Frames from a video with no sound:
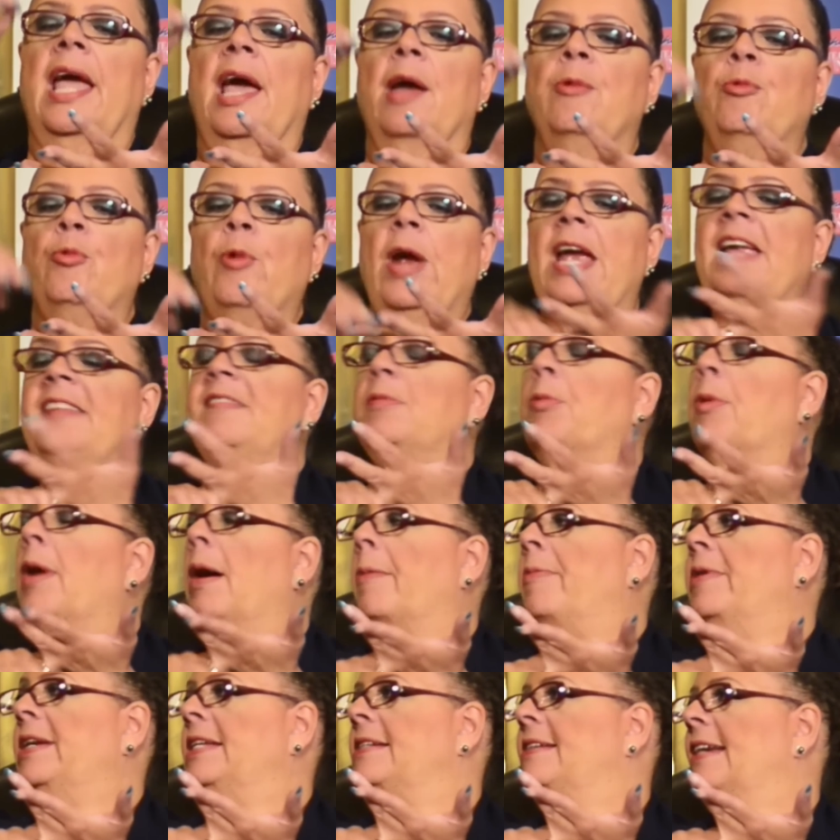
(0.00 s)
and raise
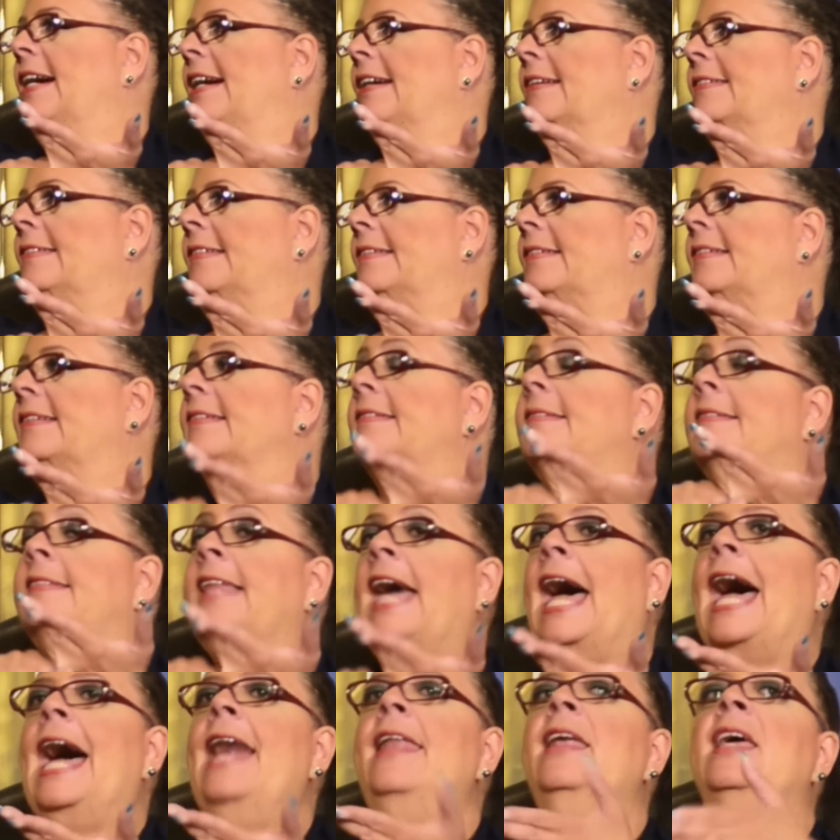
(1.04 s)
property taxes, because
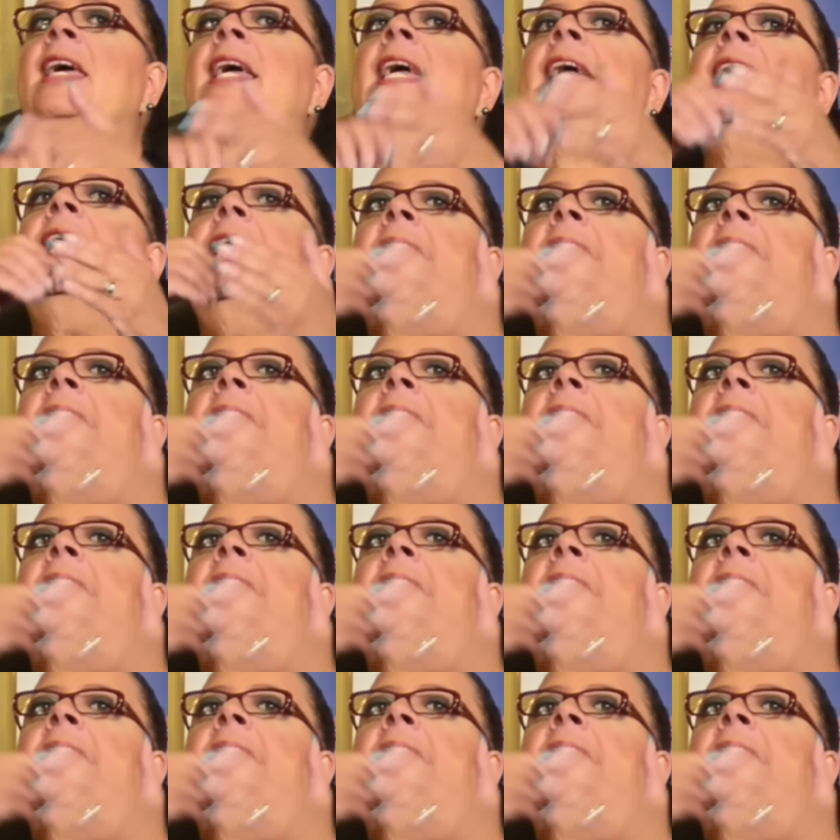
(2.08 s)
that